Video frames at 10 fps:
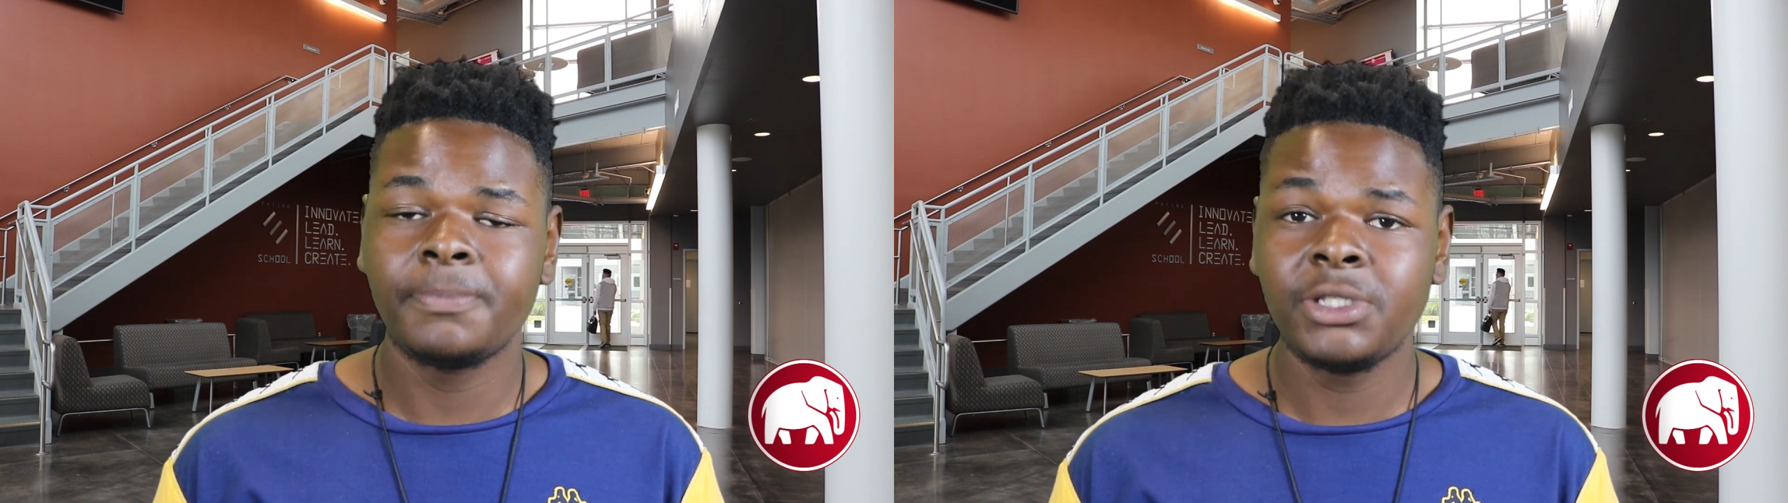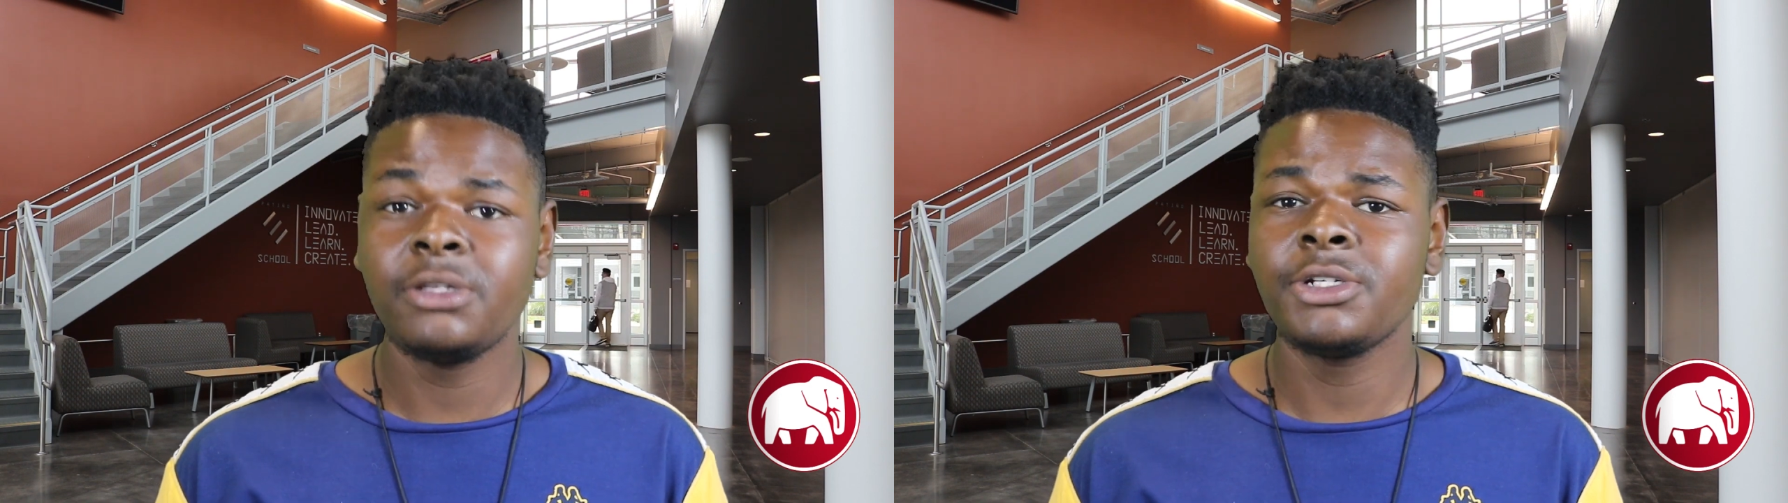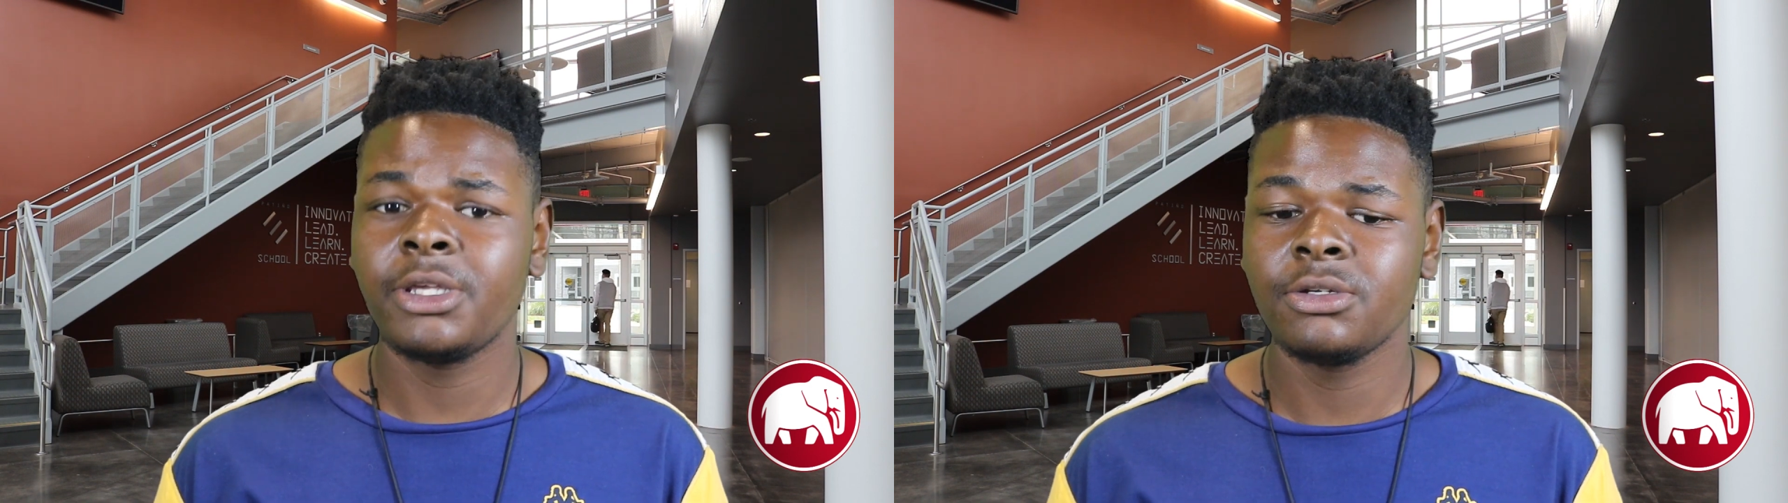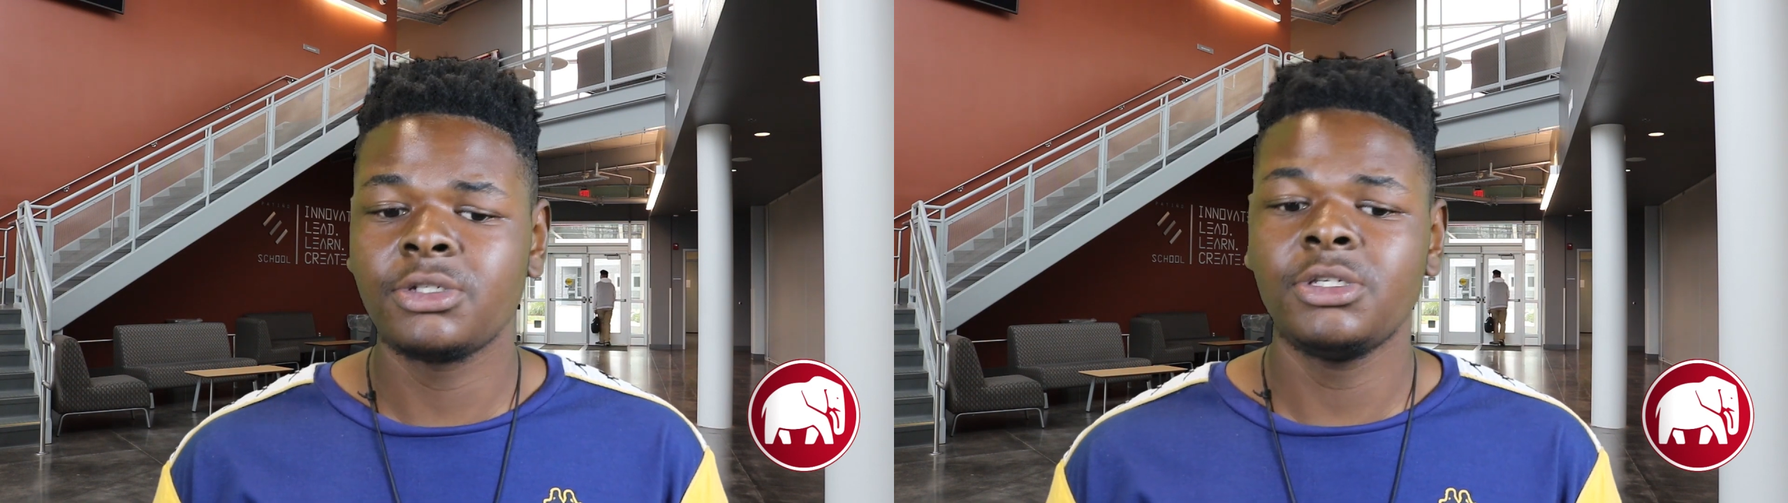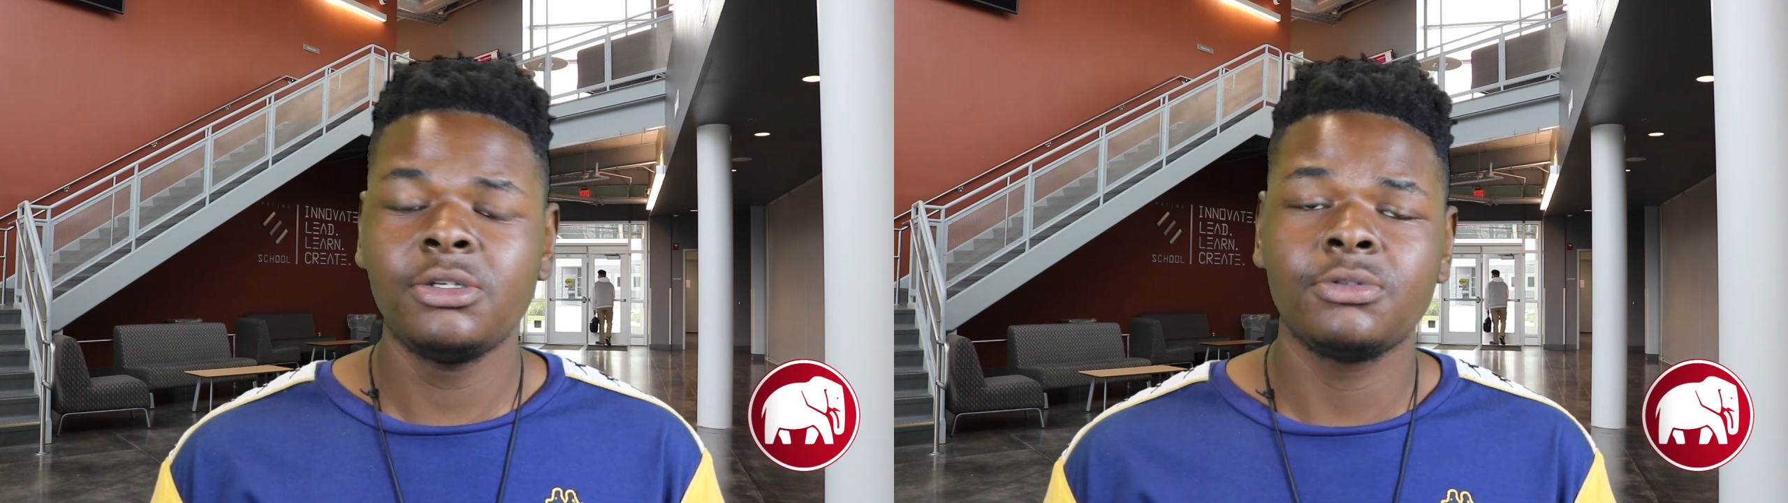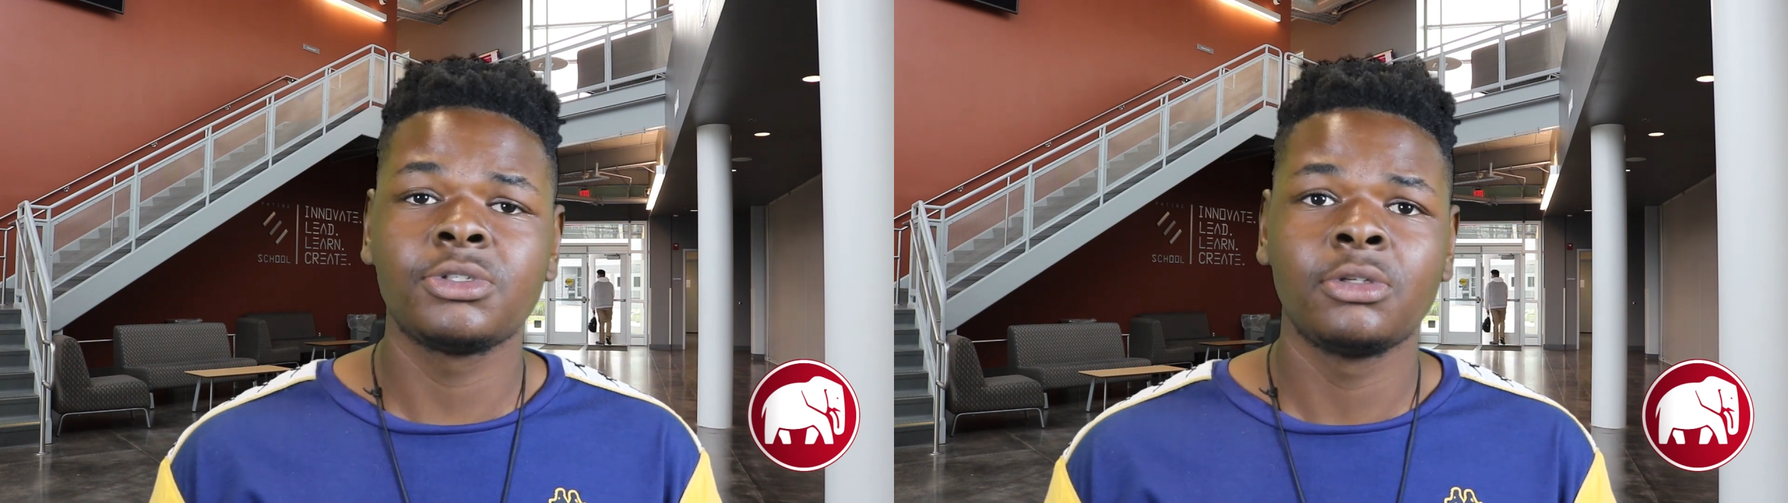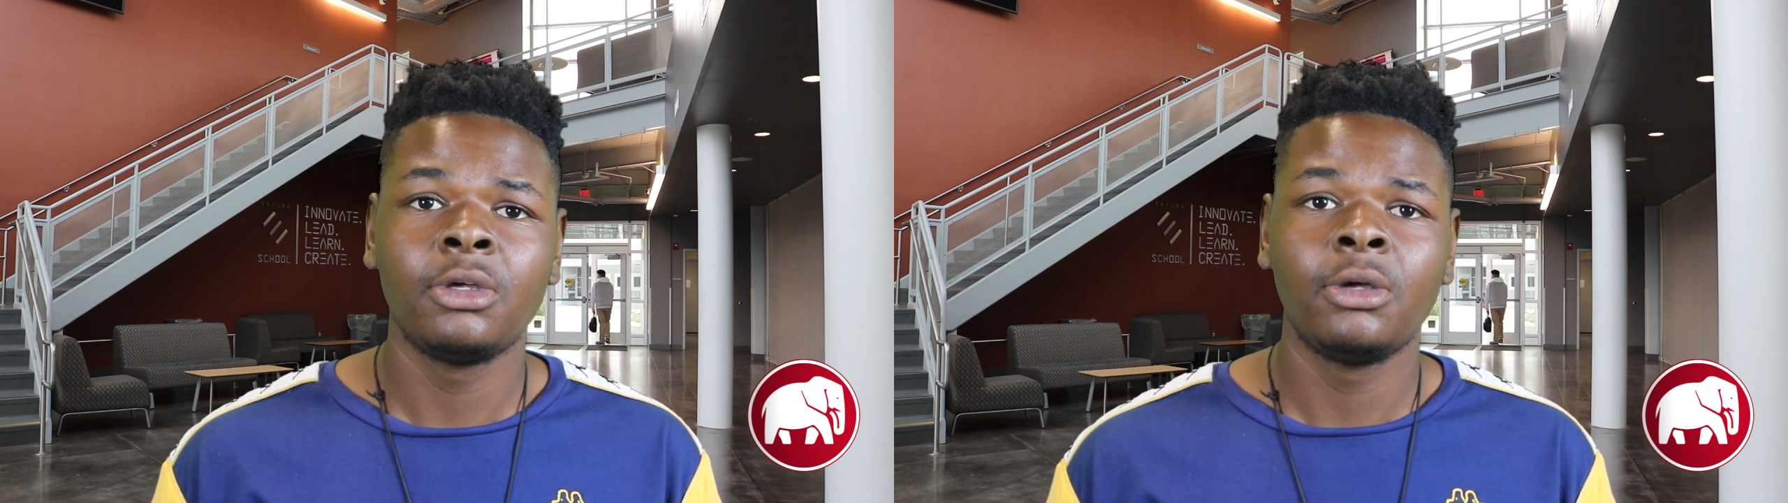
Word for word: put their skills to use.